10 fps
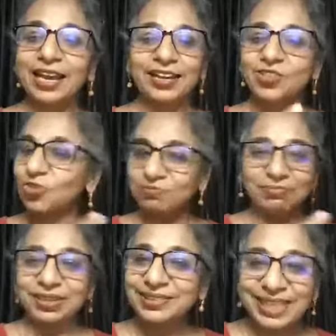so
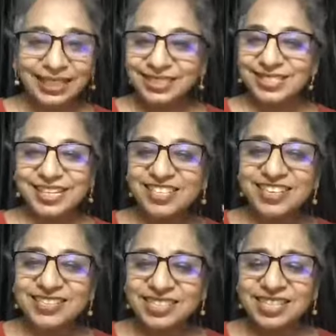statistics
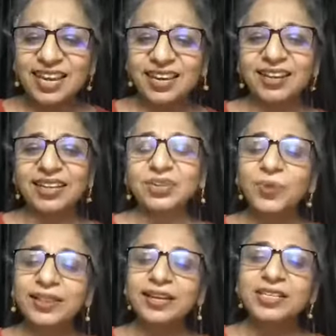is there that when
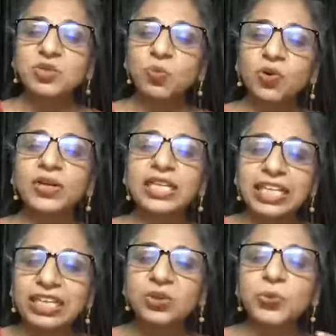there is more
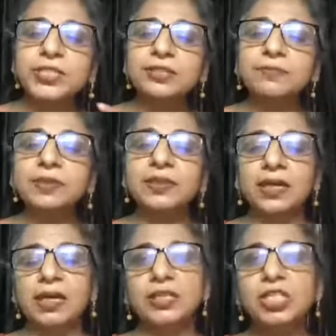equitable
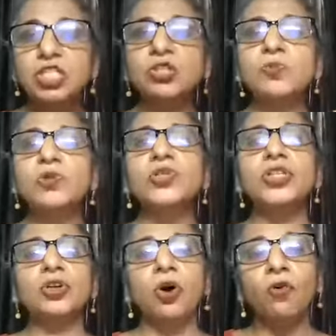
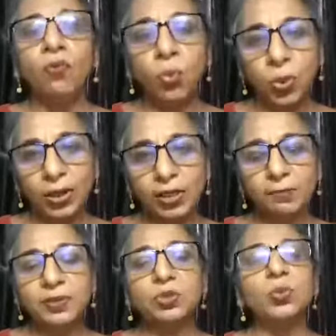distribution of work
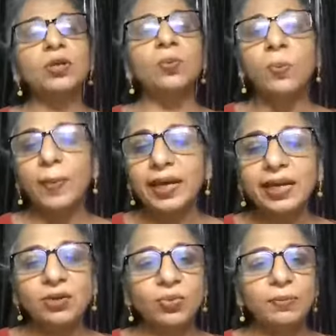between men
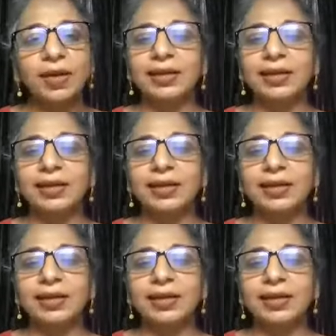and women,